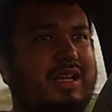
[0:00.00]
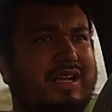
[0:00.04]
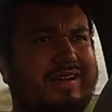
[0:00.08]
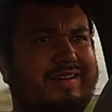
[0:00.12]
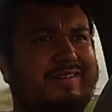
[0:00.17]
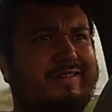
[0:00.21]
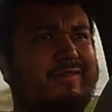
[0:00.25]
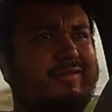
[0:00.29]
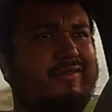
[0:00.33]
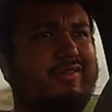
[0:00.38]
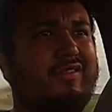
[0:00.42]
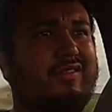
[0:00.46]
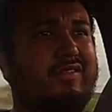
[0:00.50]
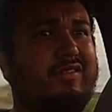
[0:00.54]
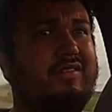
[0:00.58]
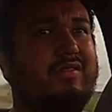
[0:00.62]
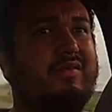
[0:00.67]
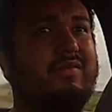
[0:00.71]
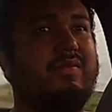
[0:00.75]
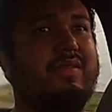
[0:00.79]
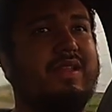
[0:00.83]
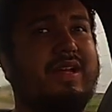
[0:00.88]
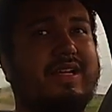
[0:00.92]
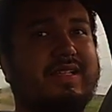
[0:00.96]
I ordered
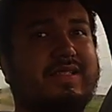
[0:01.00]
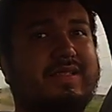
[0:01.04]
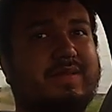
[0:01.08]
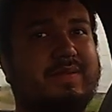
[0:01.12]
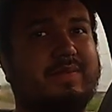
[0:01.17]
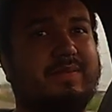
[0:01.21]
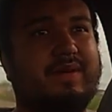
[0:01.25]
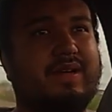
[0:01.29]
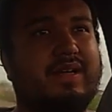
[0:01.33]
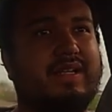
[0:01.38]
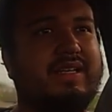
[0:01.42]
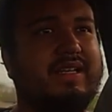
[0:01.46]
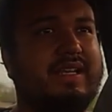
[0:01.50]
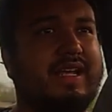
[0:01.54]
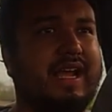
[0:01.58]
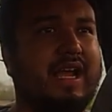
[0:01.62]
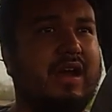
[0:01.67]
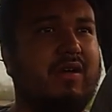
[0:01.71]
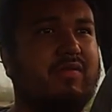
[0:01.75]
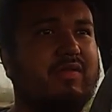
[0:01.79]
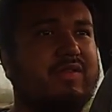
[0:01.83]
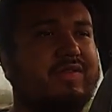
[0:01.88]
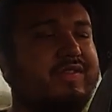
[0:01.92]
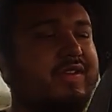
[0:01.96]
them last Monday.
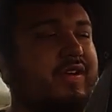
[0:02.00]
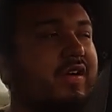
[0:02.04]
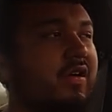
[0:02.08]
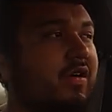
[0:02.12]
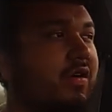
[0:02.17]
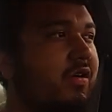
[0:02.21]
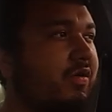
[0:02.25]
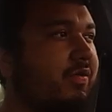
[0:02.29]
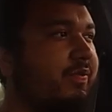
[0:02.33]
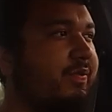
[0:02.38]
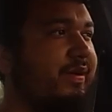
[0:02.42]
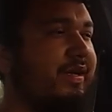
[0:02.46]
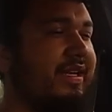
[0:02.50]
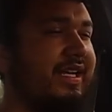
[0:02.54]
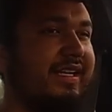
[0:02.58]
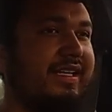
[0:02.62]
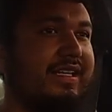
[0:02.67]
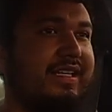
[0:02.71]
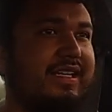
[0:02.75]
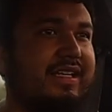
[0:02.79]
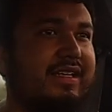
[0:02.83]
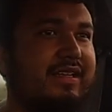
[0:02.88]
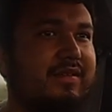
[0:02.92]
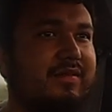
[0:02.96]
I was hoping
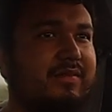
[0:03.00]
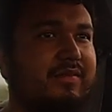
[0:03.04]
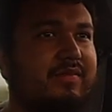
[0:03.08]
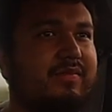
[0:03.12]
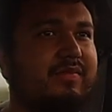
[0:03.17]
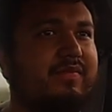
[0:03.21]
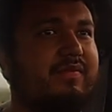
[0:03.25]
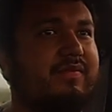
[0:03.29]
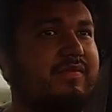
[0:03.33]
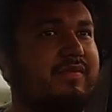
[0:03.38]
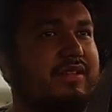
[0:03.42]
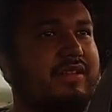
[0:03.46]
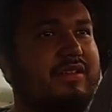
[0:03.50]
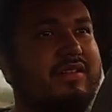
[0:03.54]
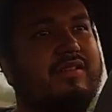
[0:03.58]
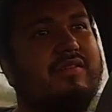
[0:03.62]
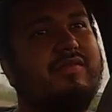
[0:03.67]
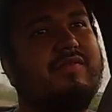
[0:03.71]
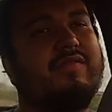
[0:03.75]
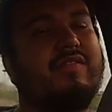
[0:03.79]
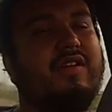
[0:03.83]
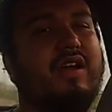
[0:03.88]
I'd get them, you know,